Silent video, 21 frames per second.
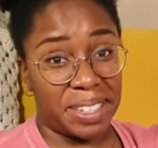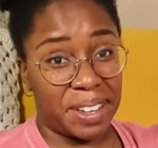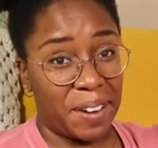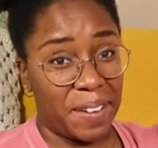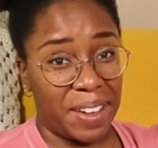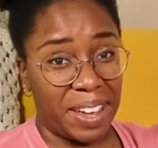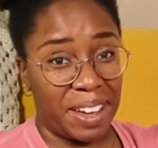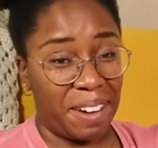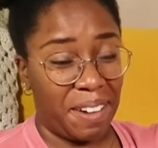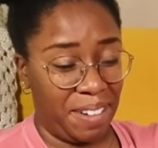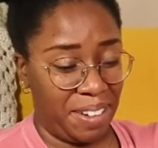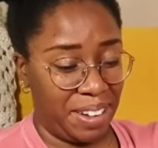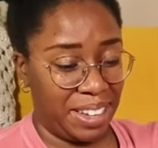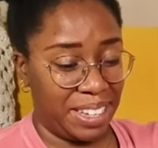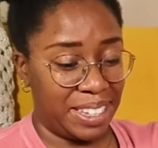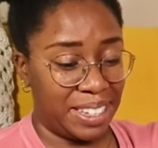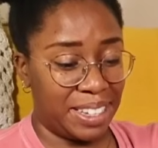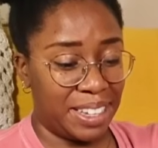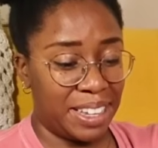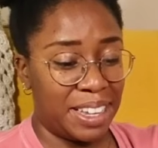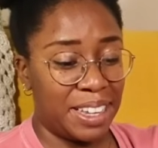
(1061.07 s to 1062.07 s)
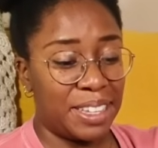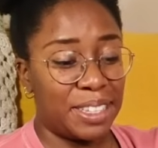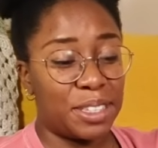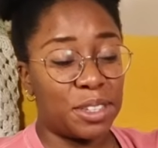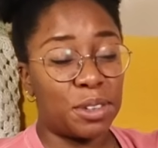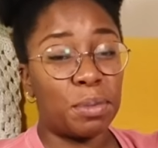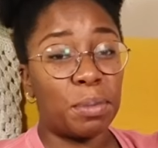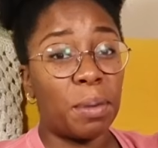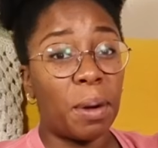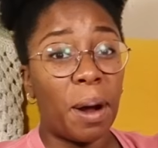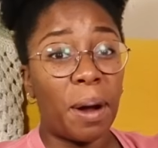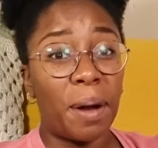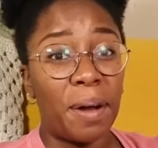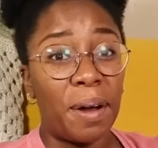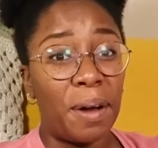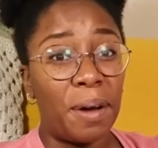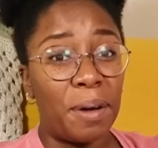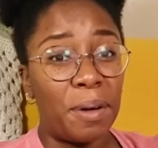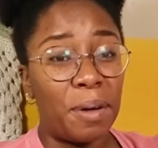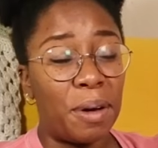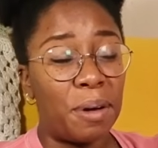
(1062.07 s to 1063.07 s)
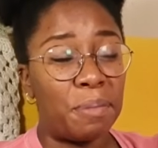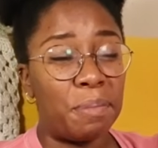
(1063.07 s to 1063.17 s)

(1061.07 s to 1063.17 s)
going on tomorrow,